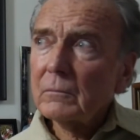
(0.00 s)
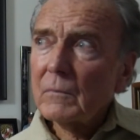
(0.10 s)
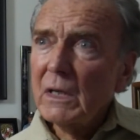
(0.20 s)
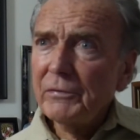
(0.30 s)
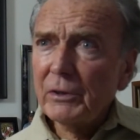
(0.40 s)

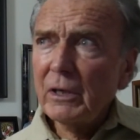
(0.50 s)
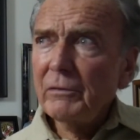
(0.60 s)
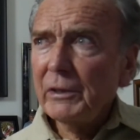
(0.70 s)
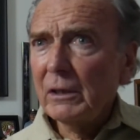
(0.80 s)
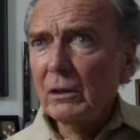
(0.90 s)
If you're
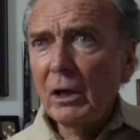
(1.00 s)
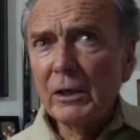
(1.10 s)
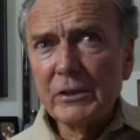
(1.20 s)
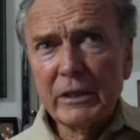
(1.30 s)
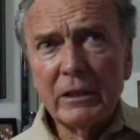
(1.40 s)
covering a
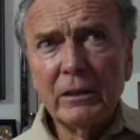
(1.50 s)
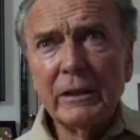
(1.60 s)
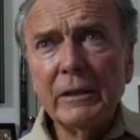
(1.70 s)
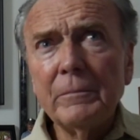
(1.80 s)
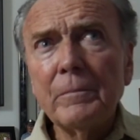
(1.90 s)
large
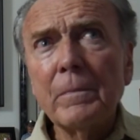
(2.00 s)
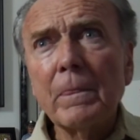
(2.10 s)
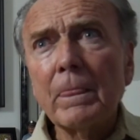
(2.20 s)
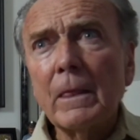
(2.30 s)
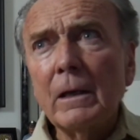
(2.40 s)
area,
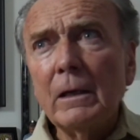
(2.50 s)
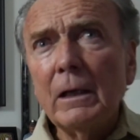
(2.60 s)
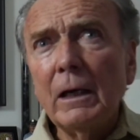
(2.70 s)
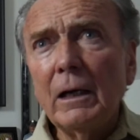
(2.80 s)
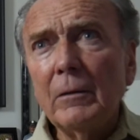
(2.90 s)

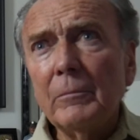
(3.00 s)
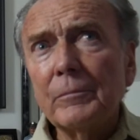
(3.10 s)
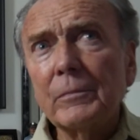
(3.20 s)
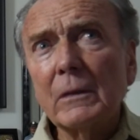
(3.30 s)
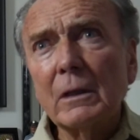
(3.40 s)
a
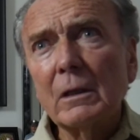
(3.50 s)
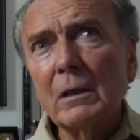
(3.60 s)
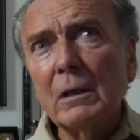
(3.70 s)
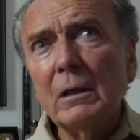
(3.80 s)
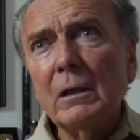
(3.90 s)

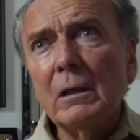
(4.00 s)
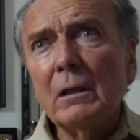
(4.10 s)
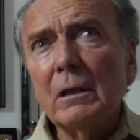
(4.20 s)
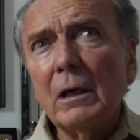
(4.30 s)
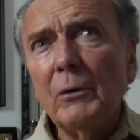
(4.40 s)

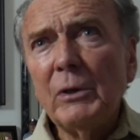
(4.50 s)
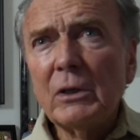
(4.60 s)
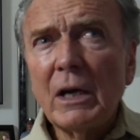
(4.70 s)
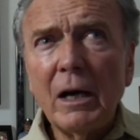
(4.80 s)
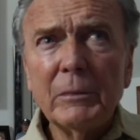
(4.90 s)
real
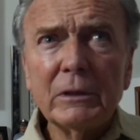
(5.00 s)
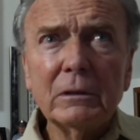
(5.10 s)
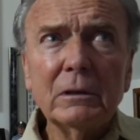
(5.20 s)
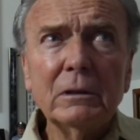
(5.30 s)
common